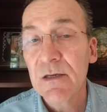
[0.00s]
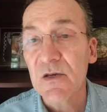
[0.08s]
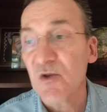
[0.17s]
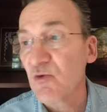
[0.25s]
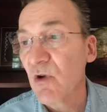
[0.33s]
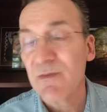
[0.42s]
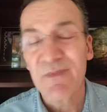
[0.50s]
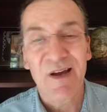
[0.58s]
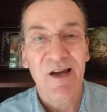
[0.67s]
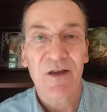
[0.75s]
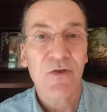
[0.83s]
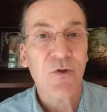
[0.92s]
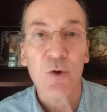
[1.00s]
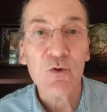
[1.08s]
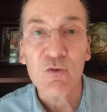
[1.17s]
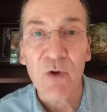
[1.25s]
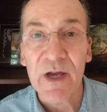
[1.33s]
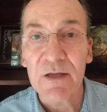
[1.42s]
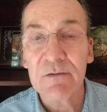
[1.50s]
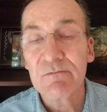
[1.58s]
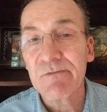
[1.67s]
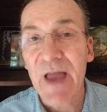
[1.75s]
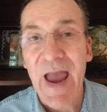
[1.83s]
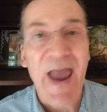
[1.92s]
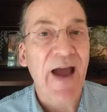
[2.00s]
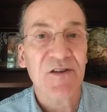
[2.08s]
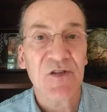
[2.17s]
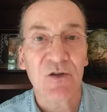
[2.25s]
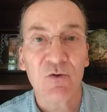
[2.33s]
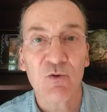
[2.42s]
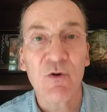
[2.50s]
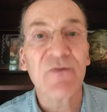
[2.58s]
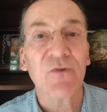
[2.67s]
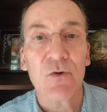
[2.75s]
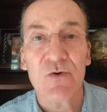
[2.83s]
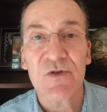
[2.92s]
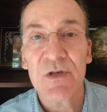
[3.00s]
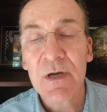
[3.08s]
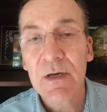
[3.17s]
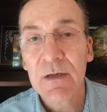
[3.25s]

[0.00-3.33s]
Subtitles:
is run by third-rate hacks and grifters